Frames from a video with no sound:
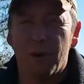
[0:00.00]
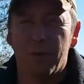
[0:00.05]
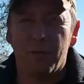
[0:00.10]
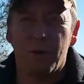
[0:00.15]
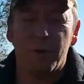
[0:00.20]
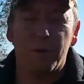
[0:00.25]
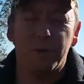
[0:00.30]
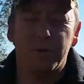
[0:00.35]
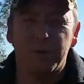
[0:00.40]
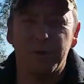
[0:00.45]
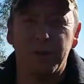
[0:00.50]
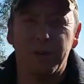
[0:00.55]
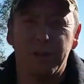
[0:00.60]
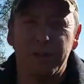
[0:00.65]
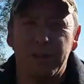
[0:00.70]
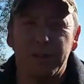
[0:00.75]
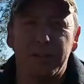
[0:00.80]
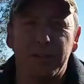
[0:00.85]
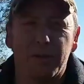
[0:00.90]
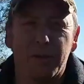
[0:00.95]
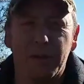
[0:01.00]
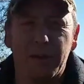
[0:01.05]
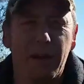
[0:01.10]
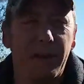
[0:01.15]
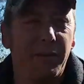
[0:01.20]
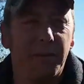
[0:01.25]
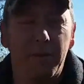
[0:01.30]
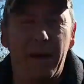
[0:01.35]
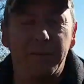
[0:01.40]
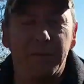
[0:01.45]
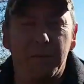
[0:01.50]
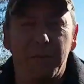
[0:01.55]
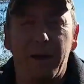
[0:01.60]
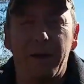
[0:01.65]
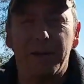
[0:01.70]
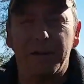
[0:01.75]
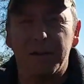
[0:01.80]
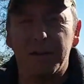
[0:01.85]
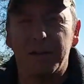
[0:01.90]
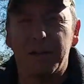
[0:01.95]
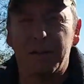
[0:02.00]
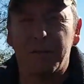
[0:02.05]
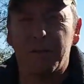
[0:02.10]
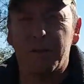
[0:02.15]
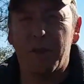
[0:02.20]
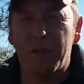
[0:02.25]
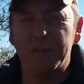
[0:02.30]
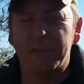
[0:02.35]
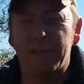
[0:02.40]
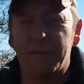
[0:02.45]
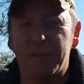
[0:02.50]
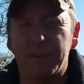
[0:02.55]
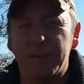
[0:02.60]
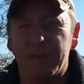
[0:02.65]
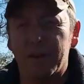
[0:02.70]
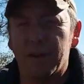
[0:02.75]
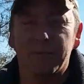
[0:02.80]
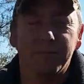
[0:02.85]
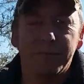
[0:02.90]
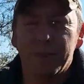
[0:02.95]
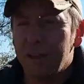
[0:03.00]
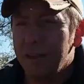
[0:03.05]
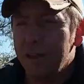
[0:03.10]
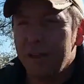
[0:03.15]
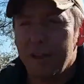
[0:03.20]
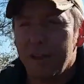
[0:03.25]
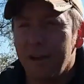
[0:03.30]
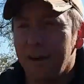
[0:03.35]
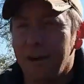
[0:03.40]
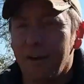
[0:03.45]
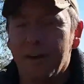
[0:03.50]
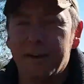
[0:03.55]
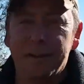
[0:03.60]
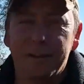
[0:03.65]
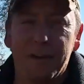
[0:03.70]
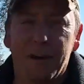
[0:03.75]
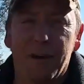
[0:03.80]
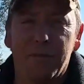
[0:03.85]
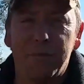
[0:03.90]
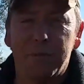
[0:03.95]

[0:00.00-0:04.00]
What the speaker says: of our own turkeys this year, we're gonna have to buy a turkey for Thanksgiving dinner. That's tough,